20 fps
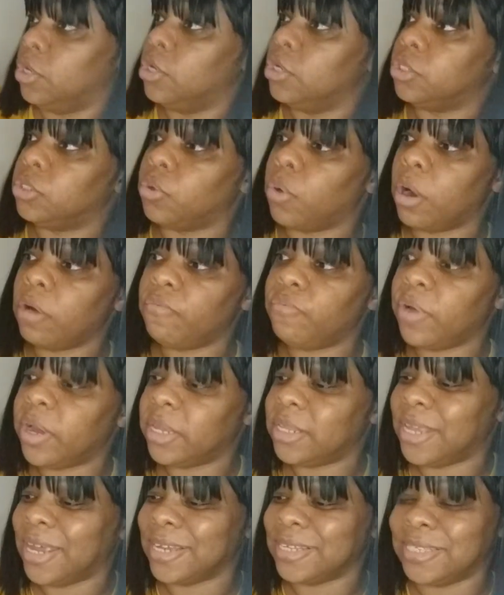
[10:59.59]
So I
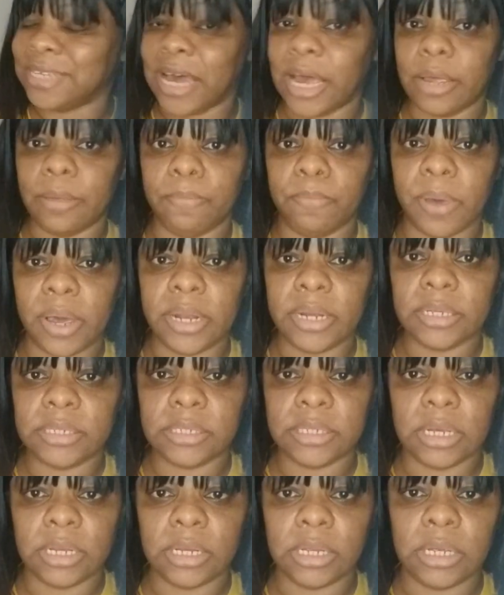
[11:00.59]
read that
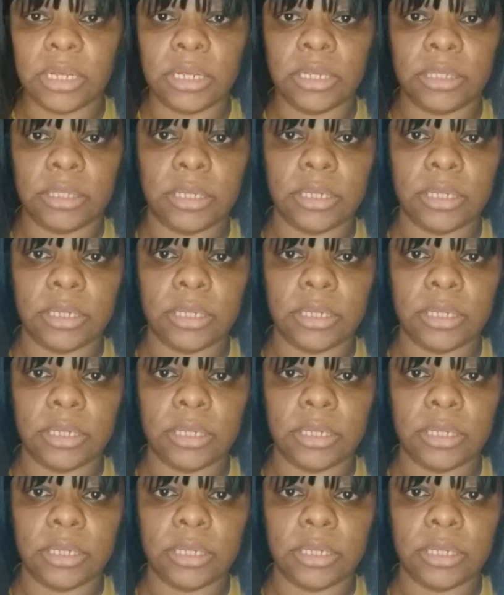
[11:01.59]
diabetics can eat